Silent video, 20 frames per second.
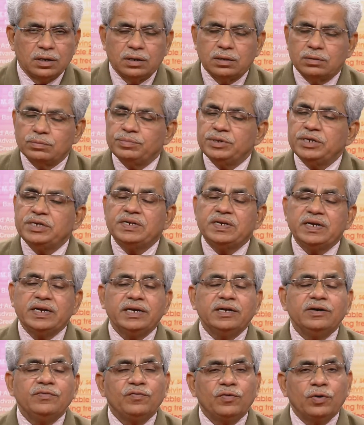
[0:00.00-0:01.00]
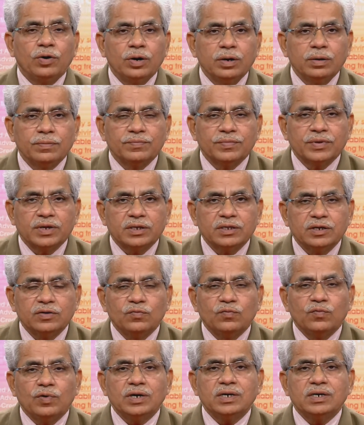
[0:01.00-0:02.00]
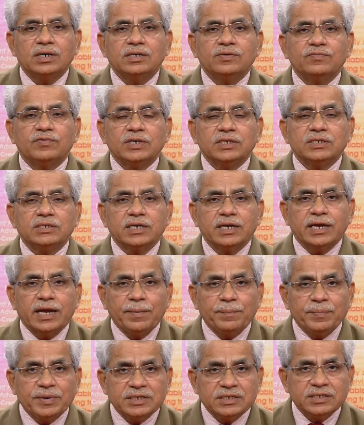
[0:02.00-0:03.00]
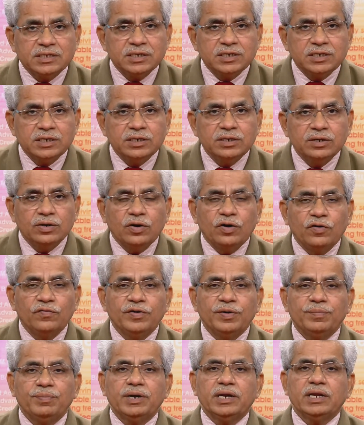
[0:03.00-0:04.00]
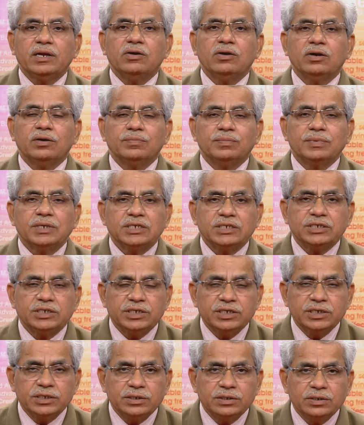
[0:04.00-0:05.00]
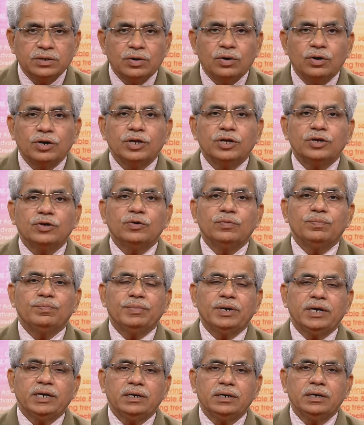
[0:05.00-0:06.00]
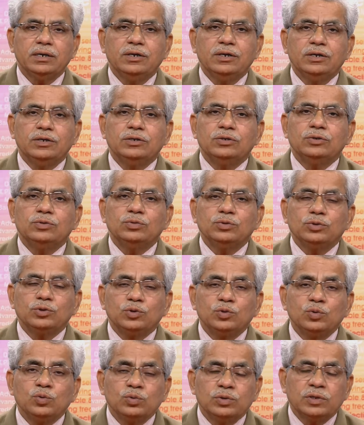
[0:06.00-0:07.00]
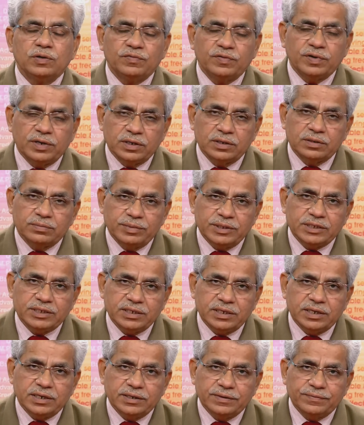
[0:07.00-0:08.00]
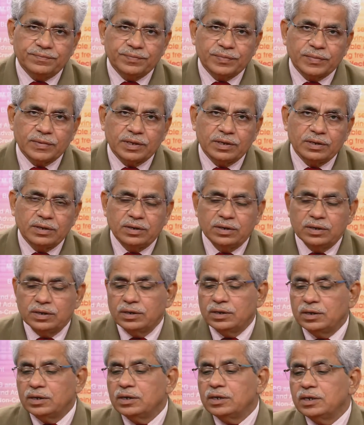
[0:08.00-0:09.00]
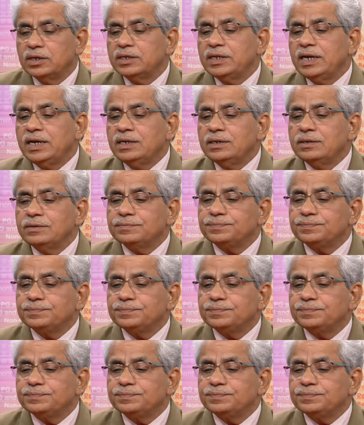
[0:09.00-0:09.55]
be trained for that what is the capacity of a particular machine or equipment to do the work basically. Then